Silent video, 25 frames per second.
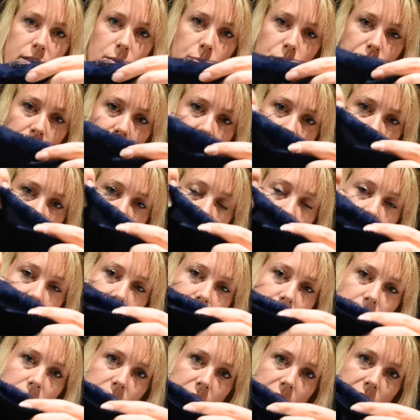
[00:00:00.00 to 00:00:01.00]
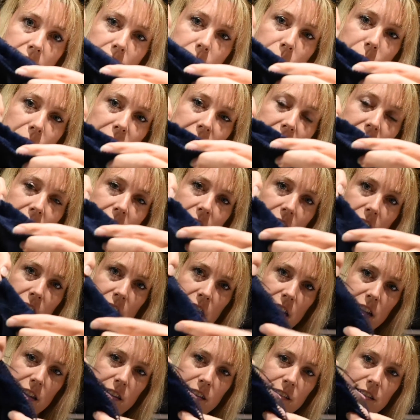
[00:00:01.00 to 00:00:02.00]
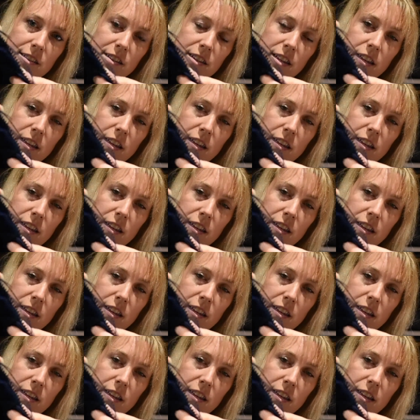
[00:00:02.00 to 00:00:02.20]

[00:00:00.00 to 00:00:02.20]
the one that does the wicking and